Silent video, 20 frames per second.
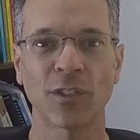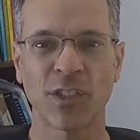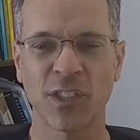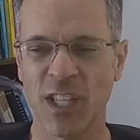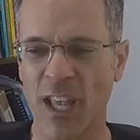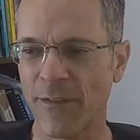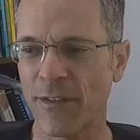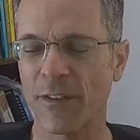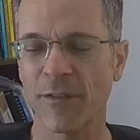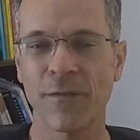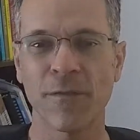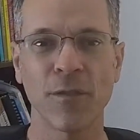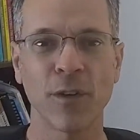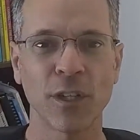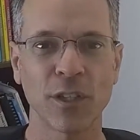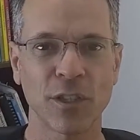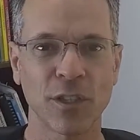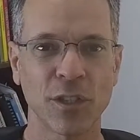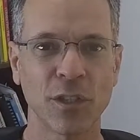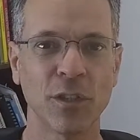7
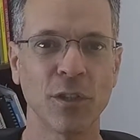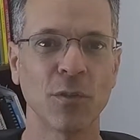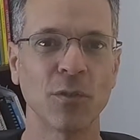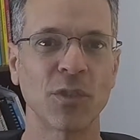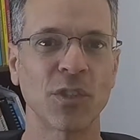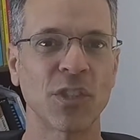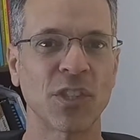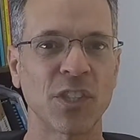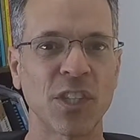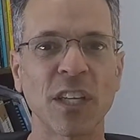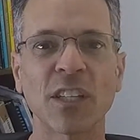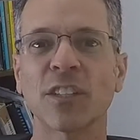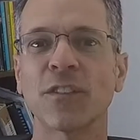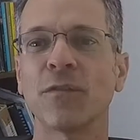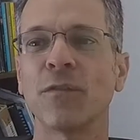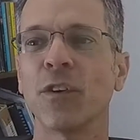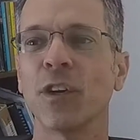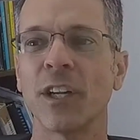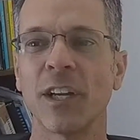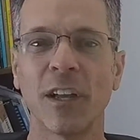foot two, 6
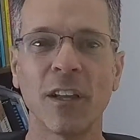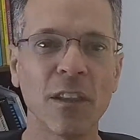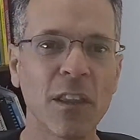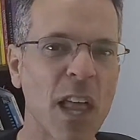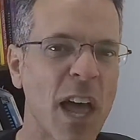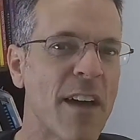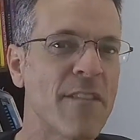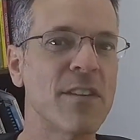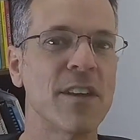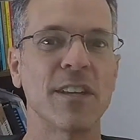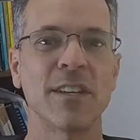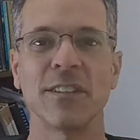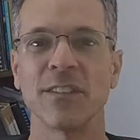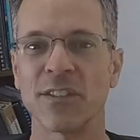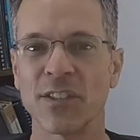foot 11,